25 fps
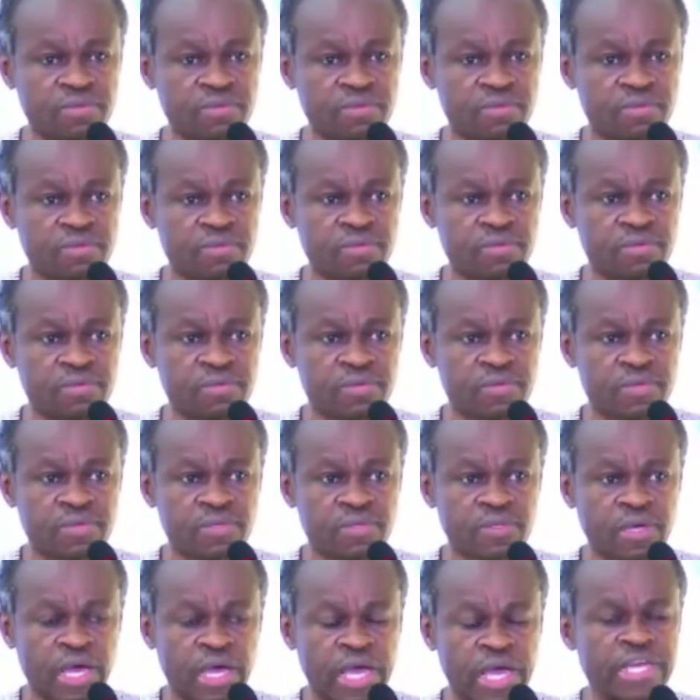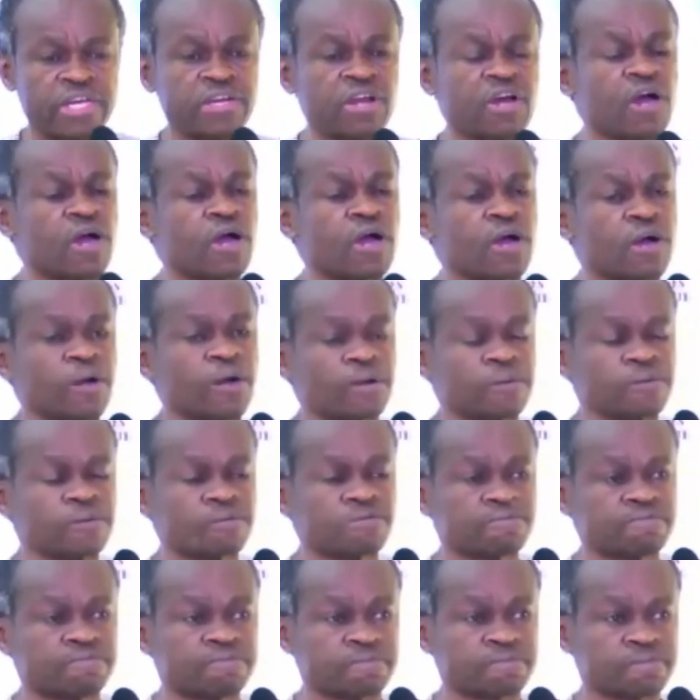I know
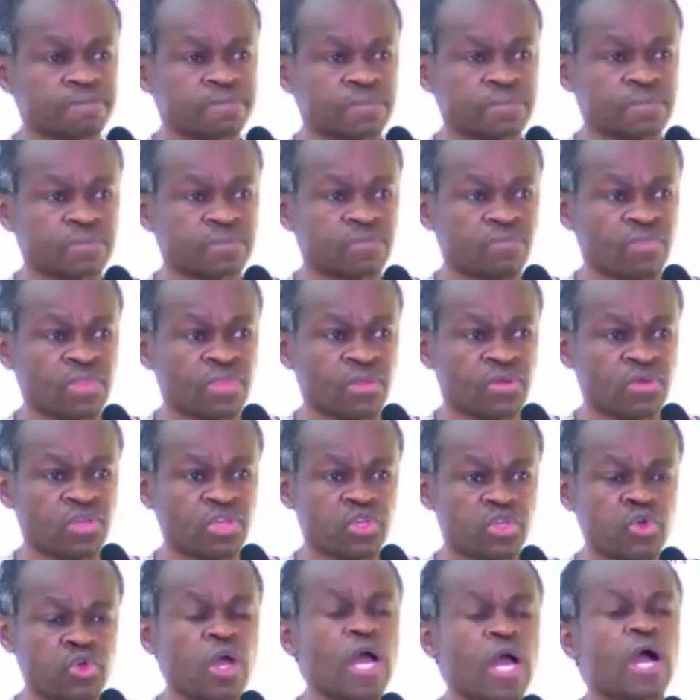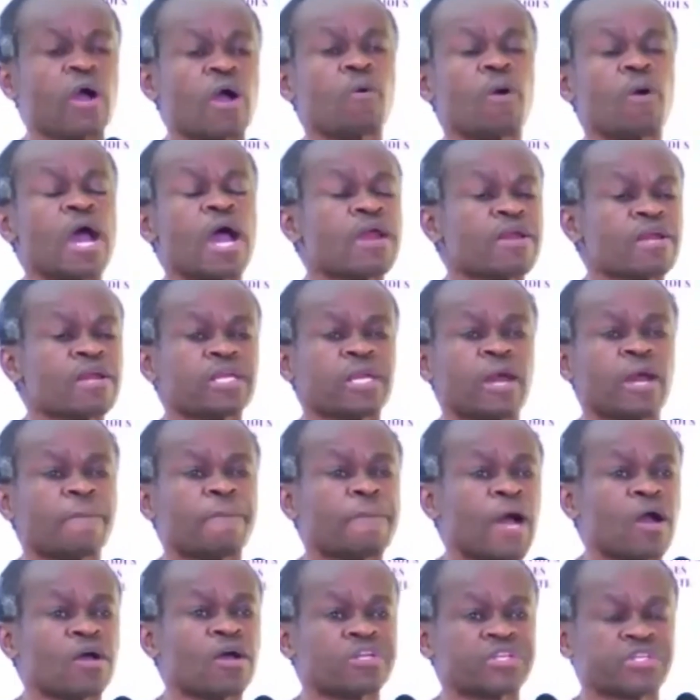you are worried about
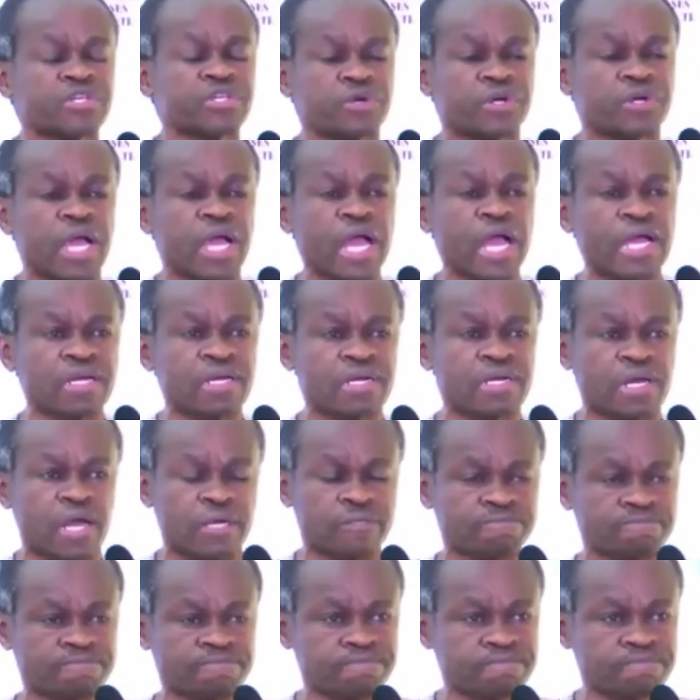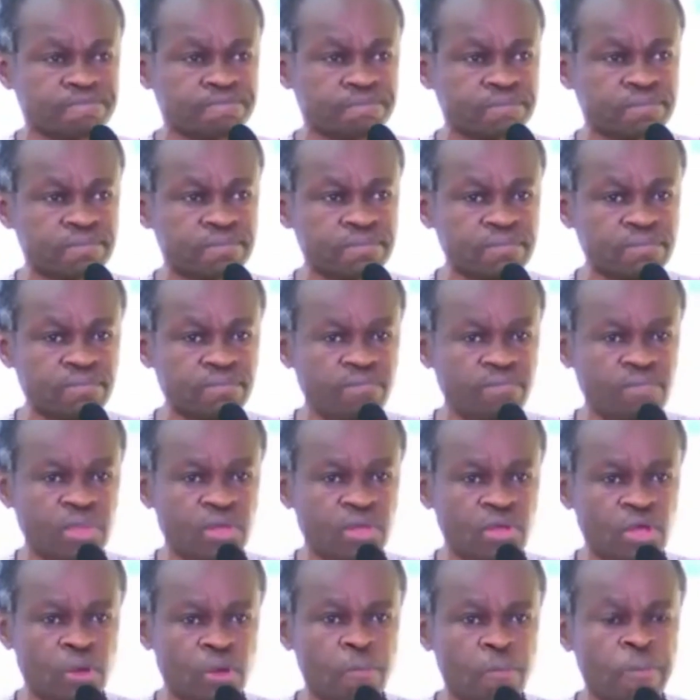Uganda, but
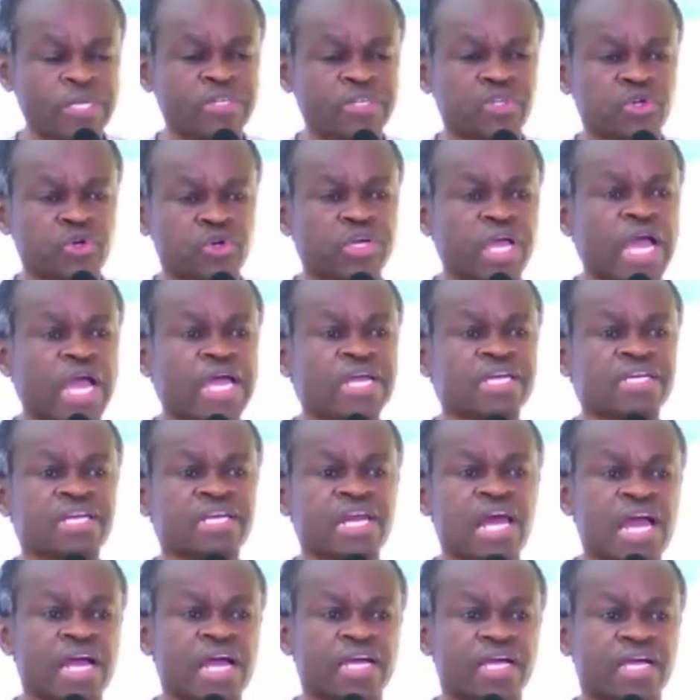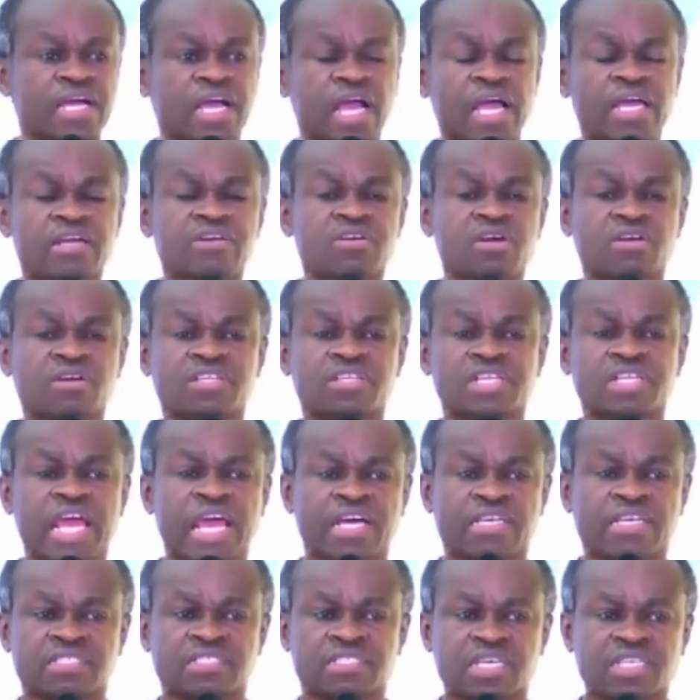Uganda cannot exist
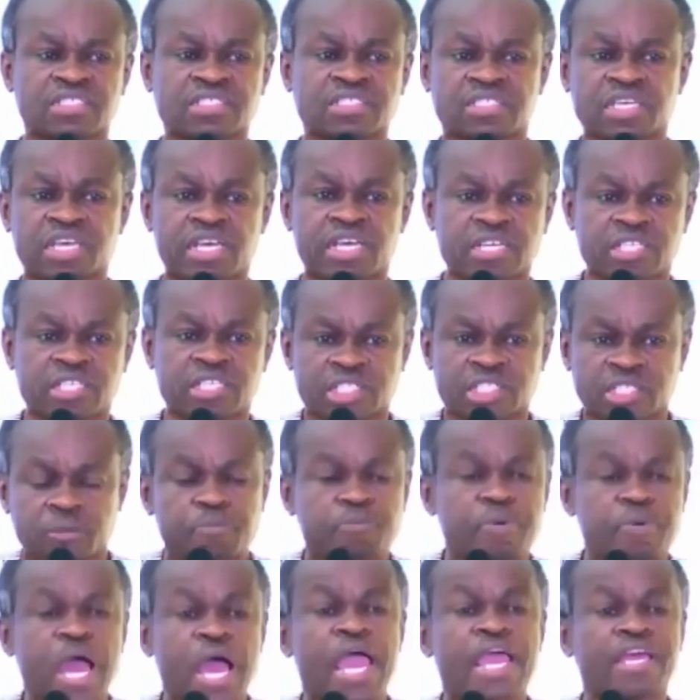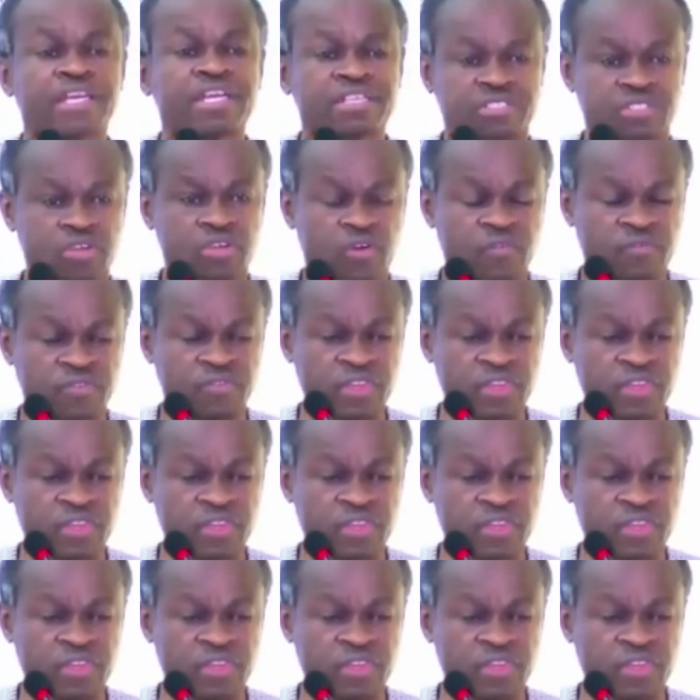in spite of the region,